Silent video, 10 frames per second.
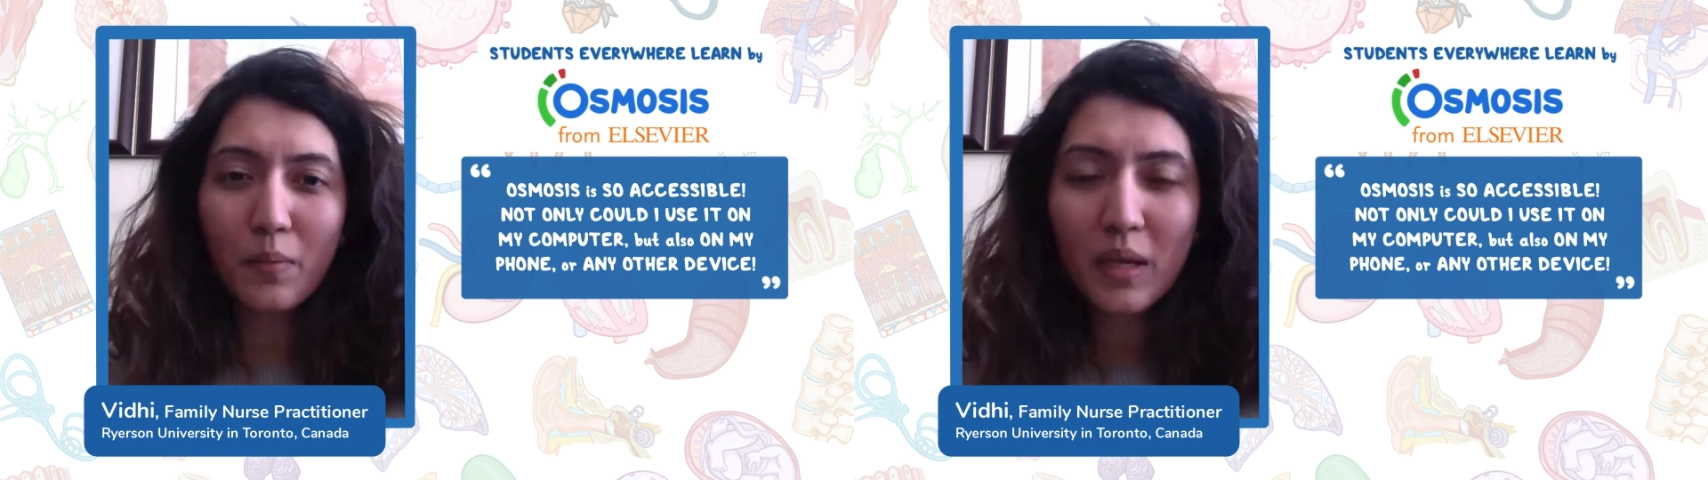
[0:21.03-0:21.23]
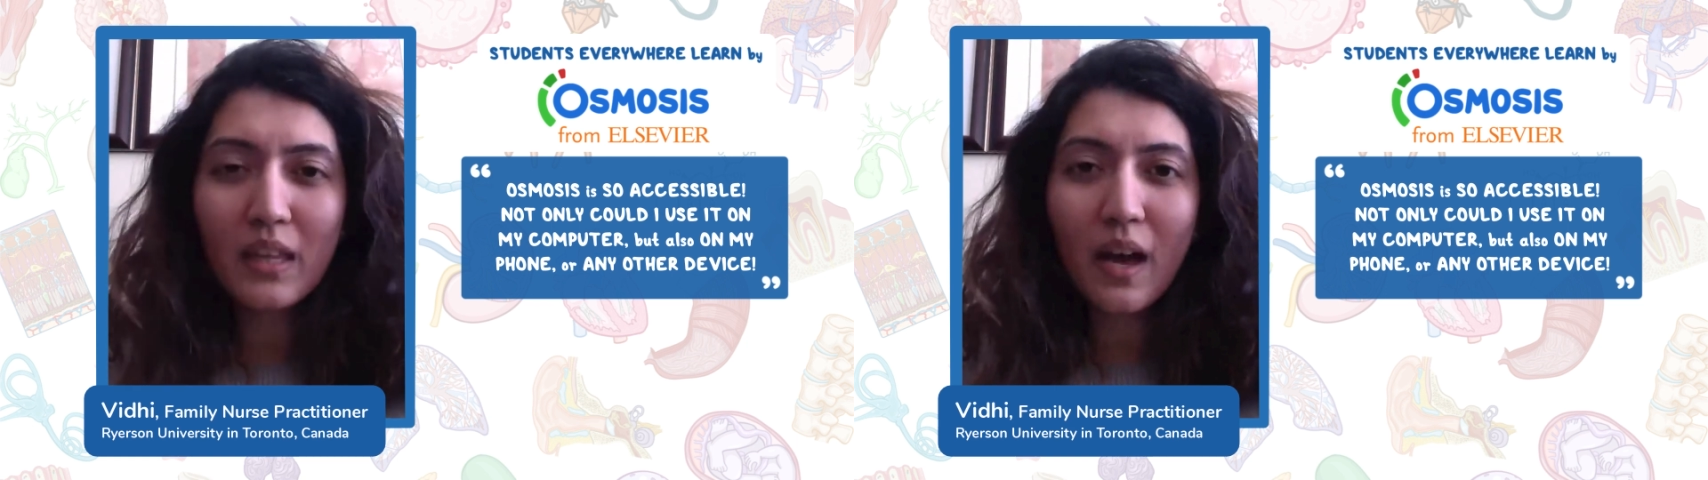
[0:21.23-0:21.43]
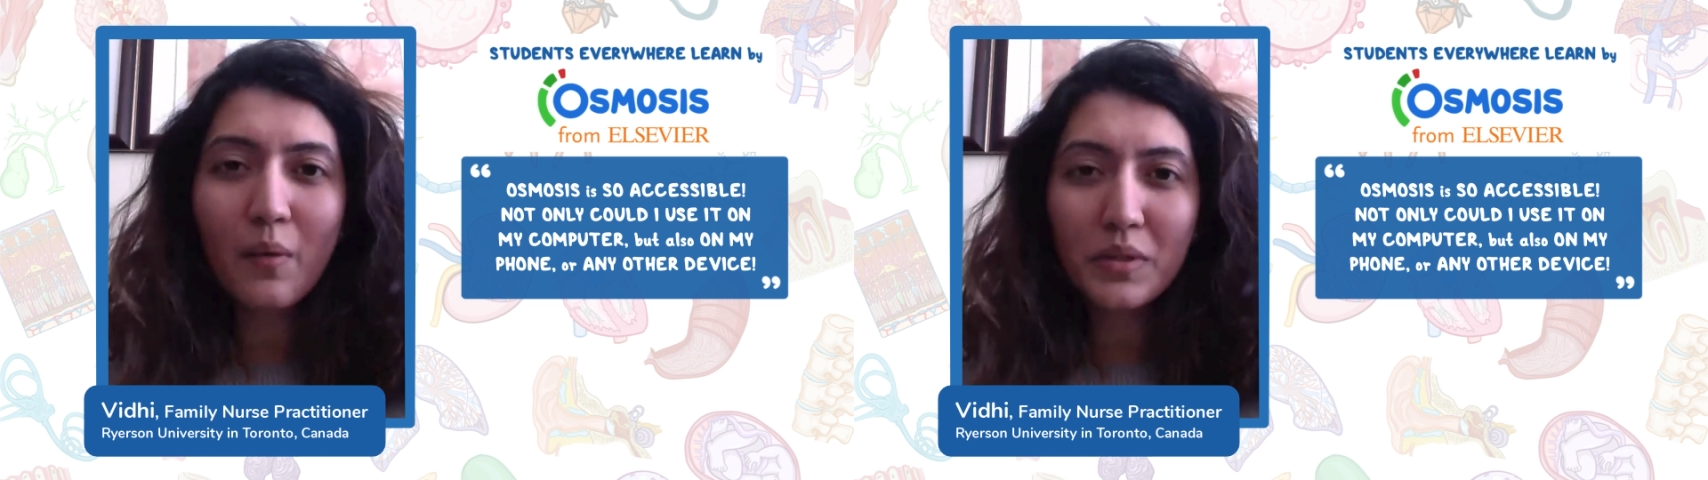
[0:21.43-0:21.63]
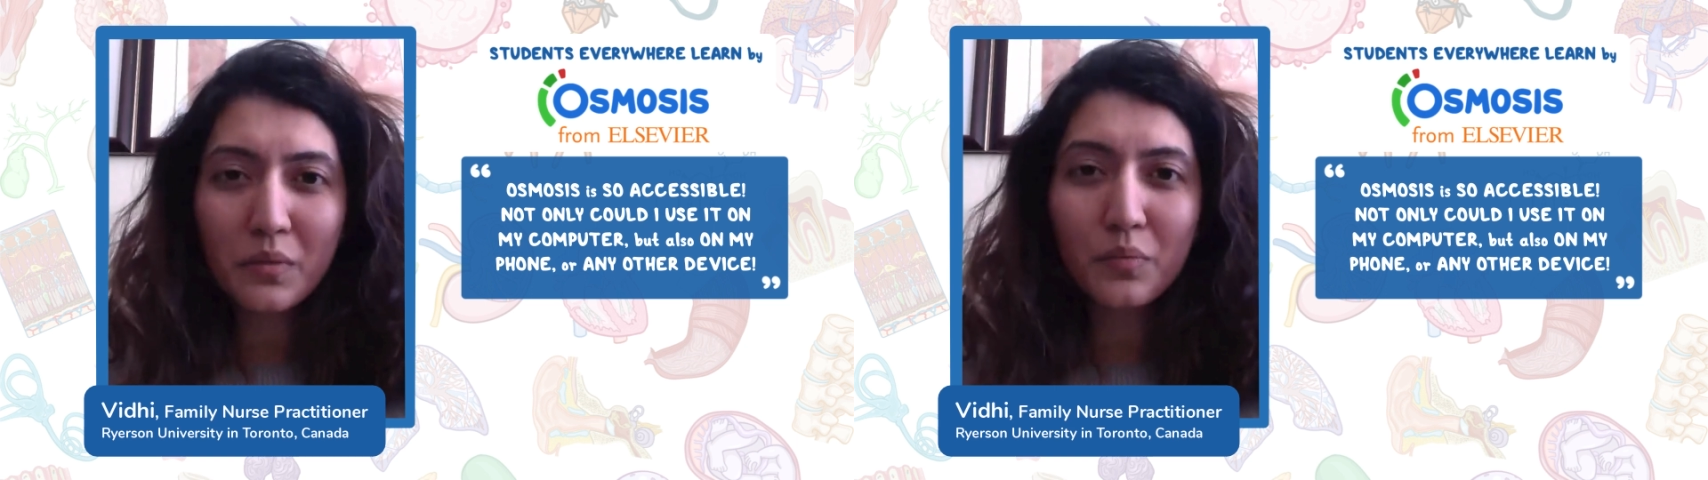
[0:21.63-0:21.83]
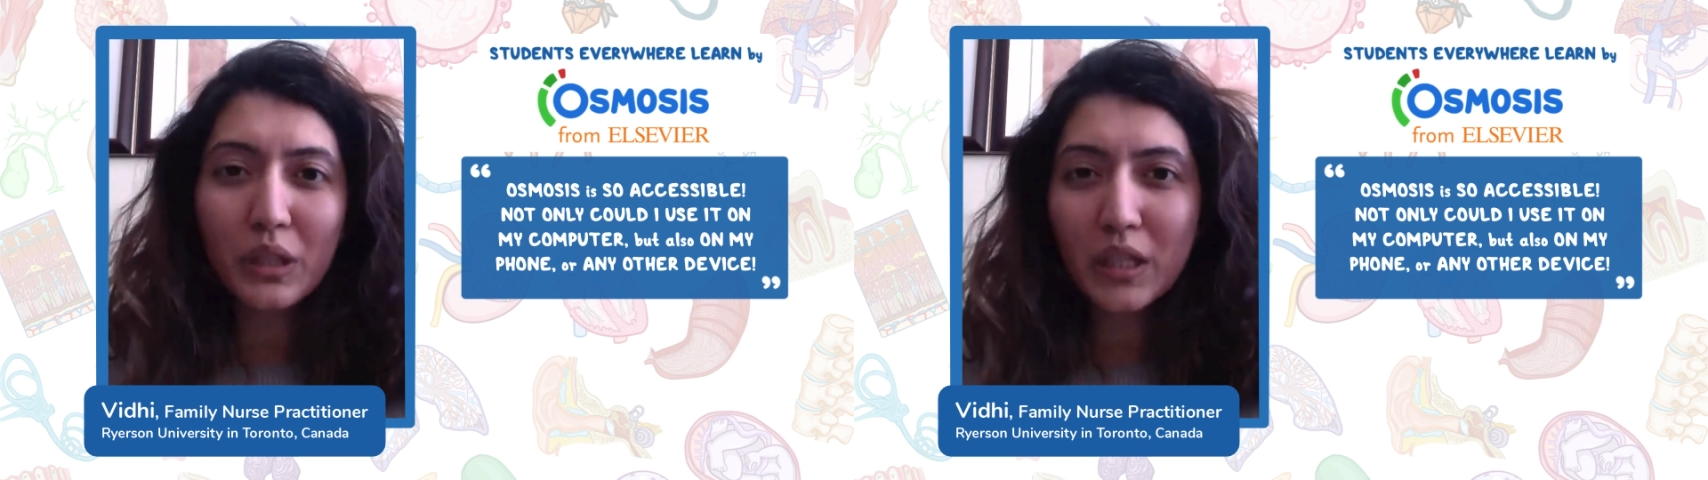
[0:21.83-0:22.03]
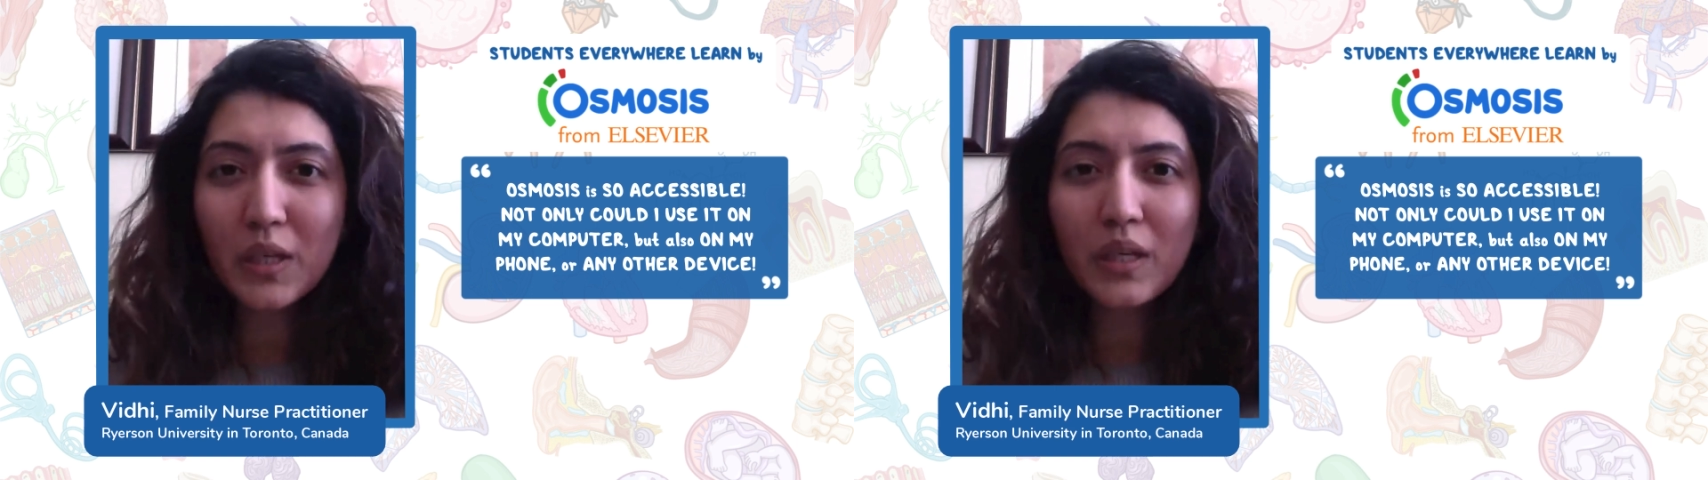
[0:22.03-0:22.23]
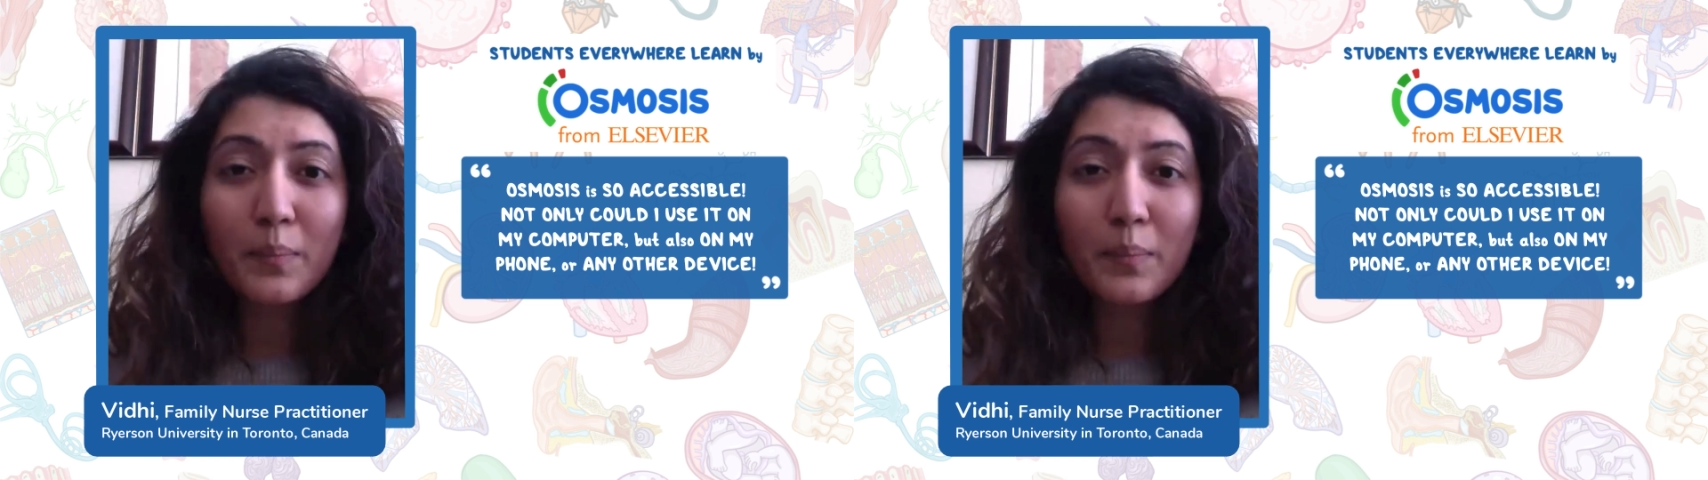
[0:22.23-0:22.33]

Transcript: me, that was a really